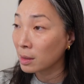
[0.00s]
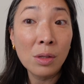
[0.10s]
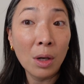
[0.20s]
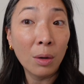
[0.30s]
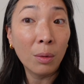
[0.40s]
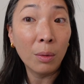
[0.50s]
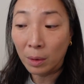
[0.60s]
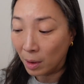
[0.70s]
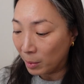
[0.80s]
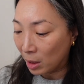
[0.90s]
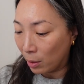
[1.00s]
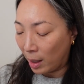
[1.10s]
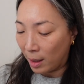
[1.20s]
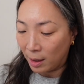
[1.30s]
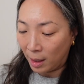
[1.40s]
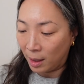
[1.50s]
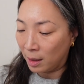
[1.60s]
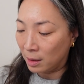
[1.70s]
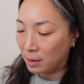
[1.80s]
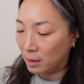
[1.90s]
So let me go ahead
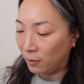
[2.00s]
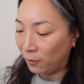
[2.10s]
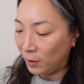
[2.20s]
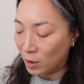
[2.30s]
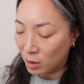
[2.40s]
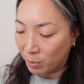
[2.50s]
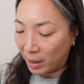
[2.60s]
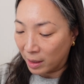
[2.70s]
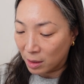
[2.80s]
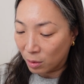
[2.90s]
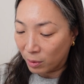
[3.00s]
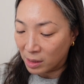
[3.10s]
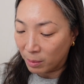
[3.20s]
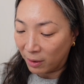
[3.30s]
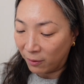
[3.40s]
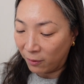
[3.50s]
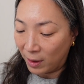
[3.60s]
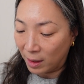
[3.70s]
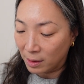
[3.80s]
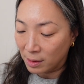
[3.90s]
and finish applying to the rest of my
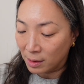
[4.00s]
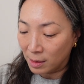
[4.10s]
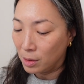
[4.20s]
face.